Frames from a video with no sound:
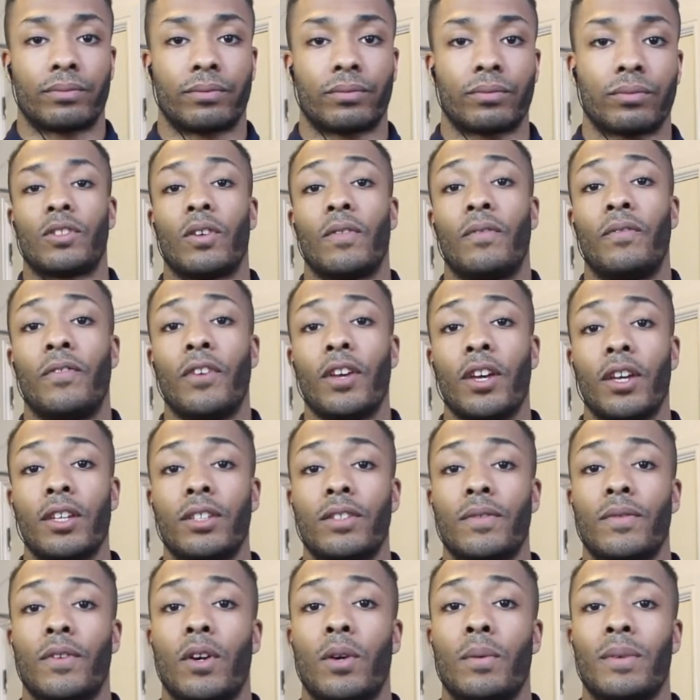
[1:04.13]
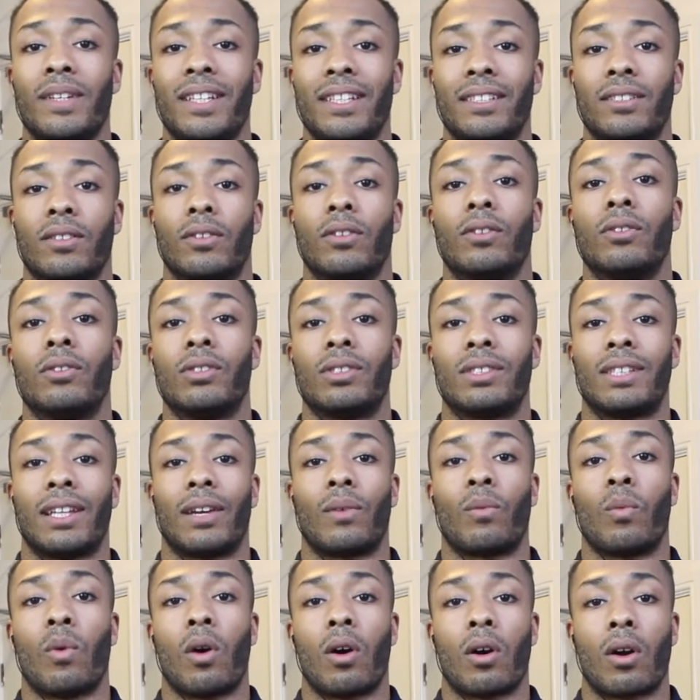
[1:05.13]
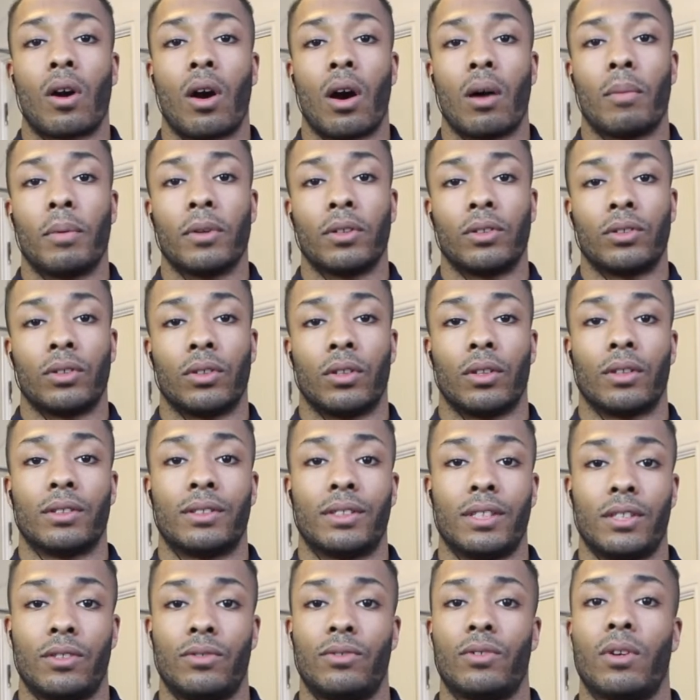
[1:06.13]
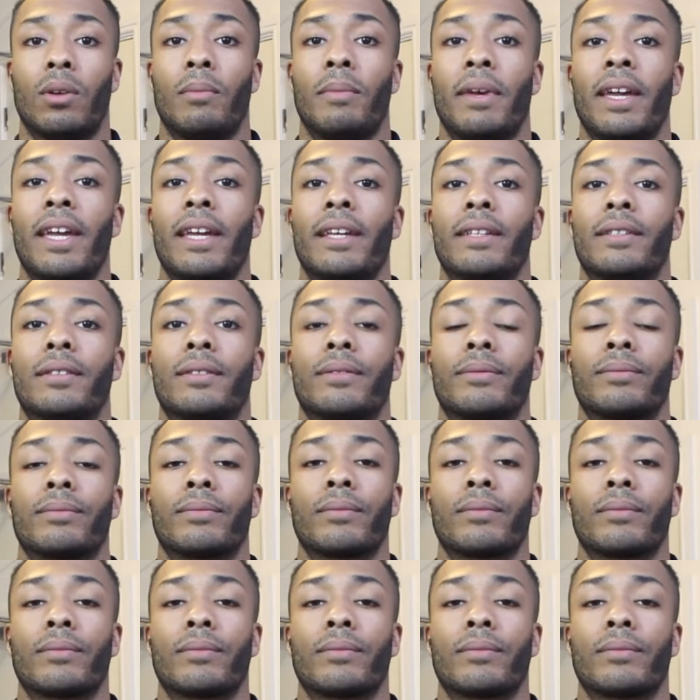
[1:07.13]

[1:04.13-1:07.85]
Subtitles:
So first of all, we need to understand what carpal tunnel syndrome is.